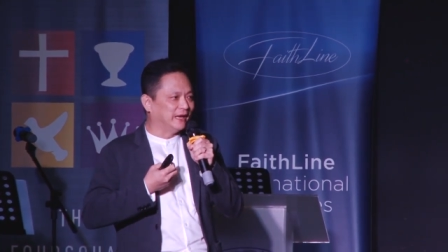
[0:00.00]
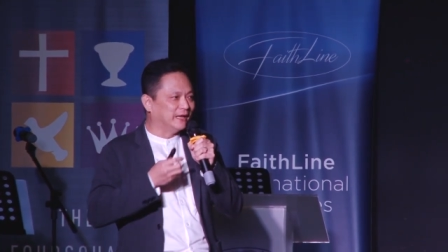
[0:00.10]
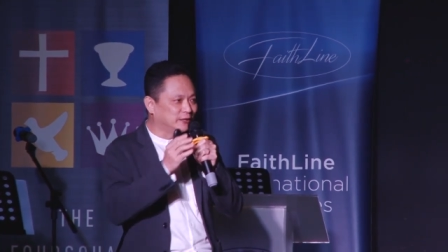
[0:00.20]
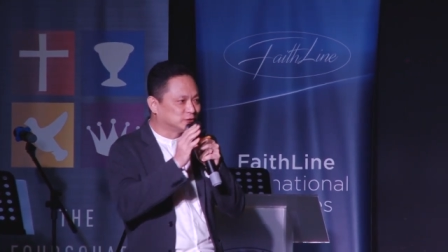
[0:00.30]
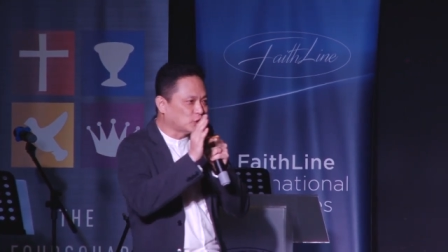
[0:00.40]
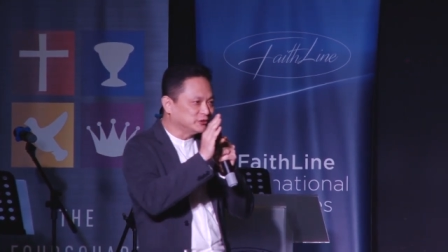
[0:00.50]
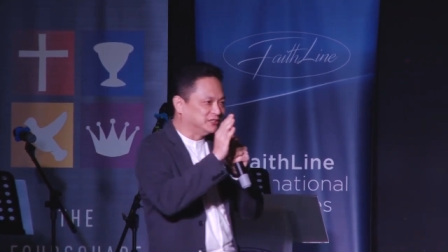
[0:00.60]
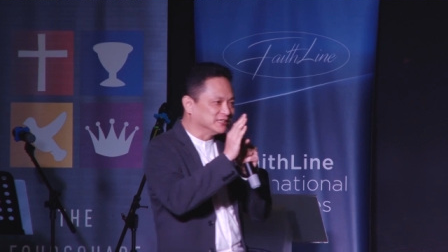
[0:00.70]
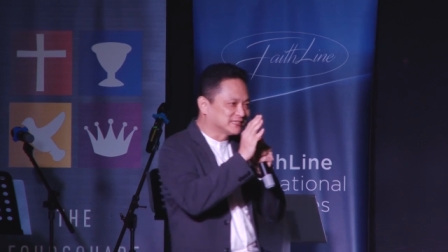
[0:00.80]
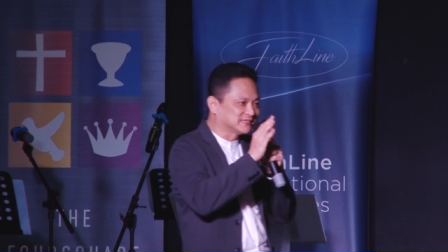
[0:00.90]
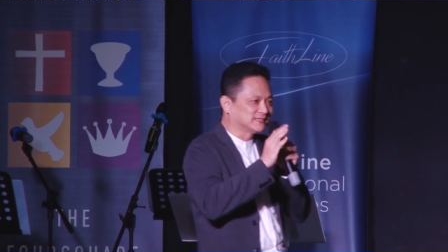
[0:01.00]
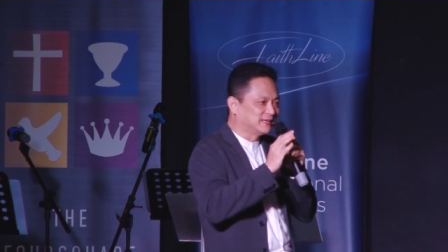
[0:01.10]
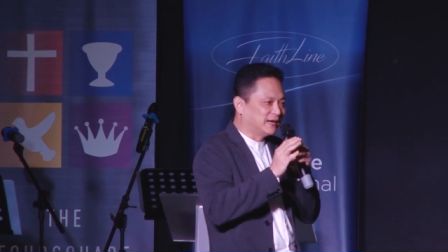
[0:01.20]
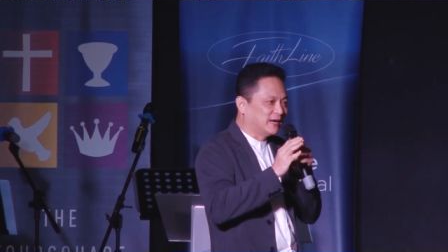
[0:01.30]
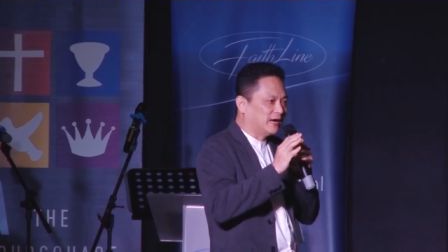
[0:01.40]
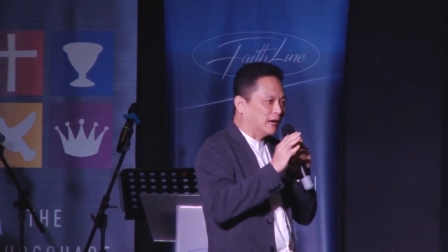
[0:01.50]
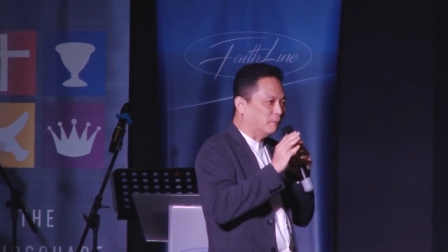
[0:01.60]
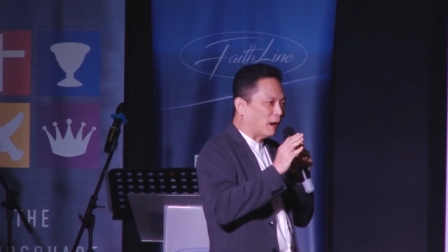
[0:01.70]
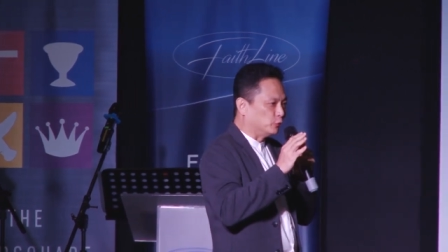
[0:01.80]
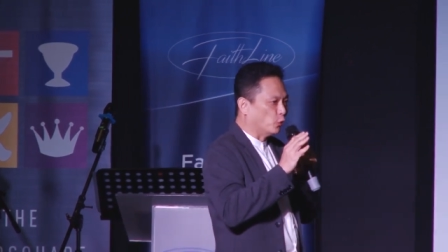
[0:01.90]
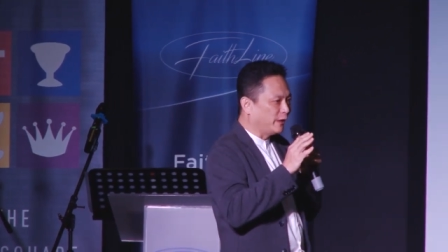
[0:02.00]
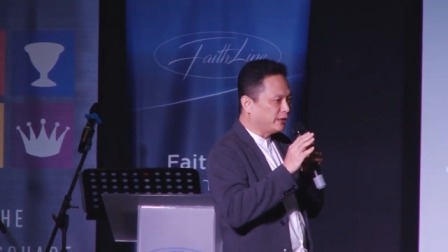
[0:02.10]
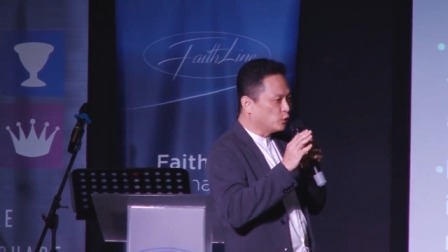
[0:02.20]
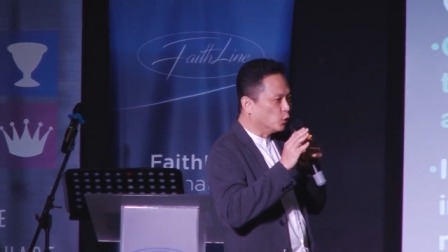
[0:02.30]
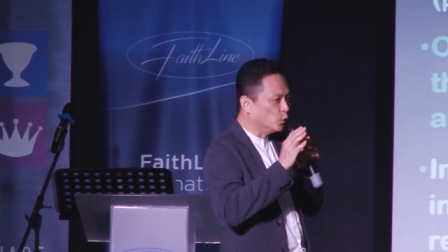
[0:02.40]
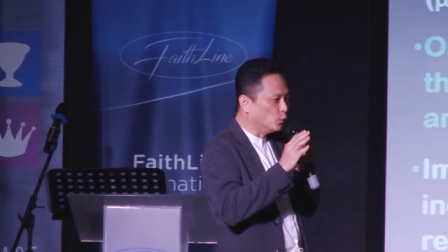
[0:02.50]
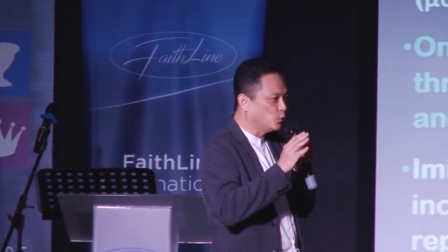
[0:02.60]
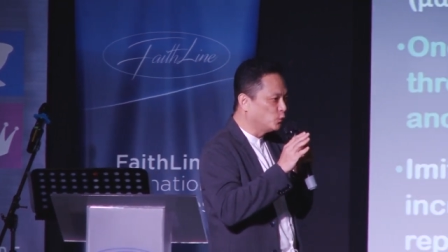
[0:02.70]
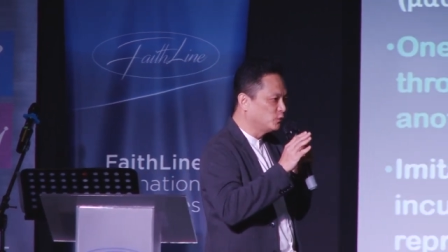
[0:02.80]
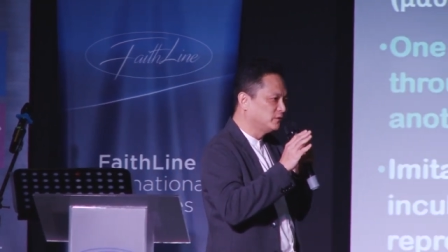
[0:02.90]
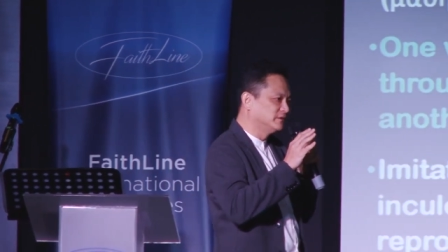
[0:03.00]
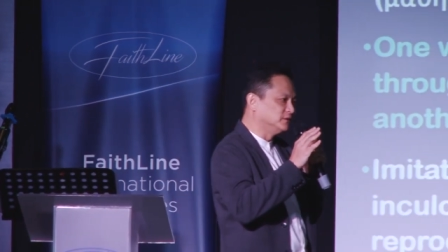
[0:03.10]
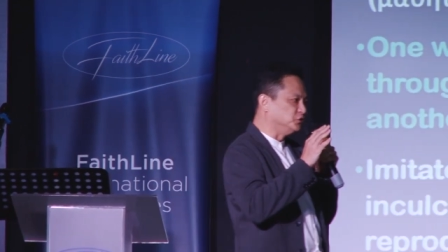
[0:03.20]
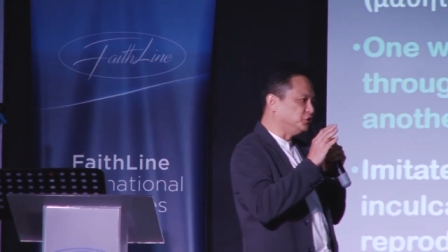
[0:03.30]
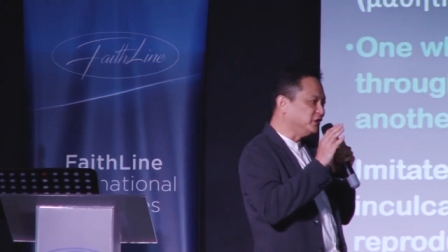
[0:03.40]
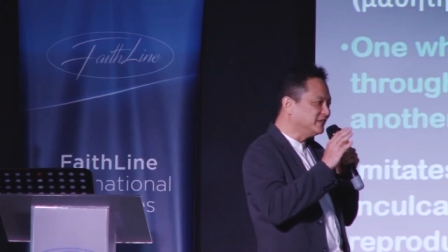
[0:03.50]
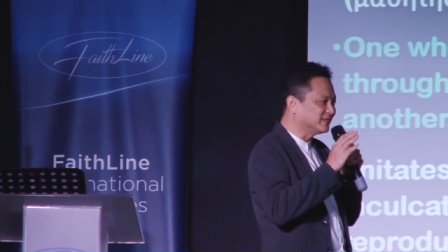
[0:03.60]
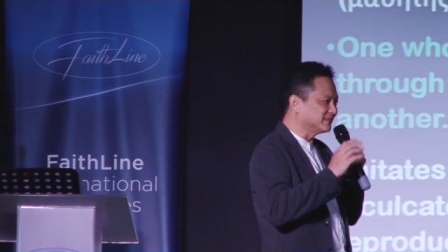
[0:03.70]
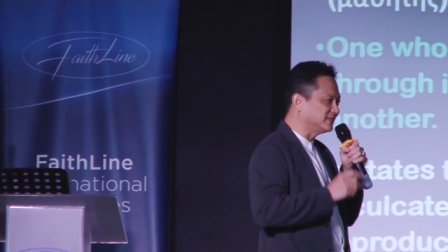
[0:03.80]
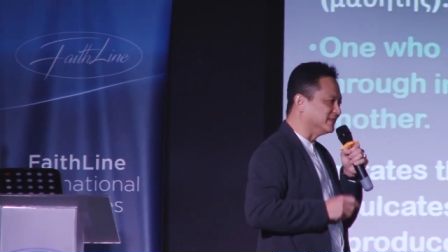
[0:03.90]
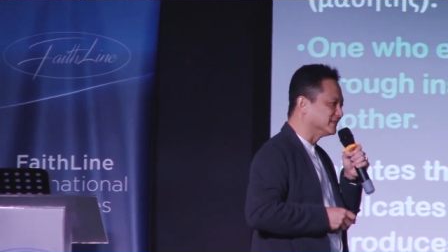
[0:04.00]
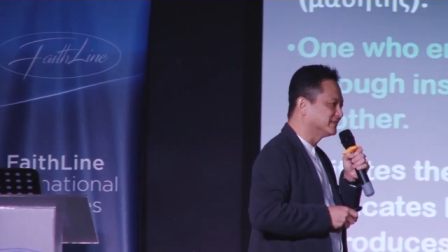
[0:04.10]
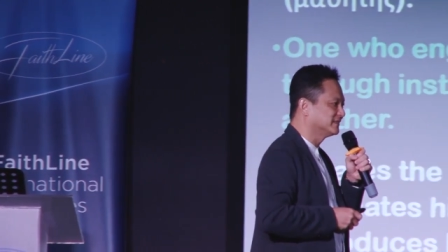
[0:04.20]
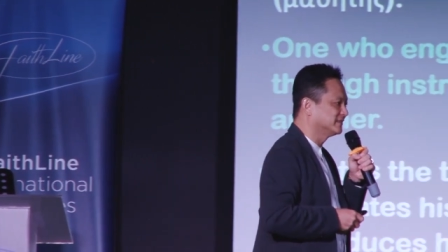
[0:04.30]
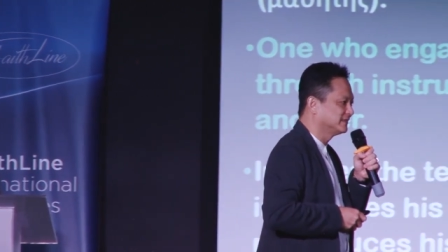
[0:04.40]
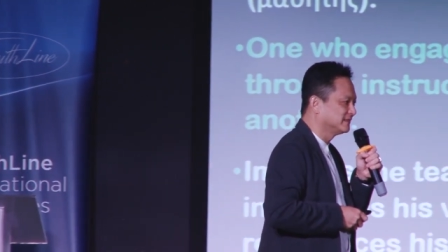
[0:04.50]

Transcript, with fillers: It is not just about knowing who Jesus is.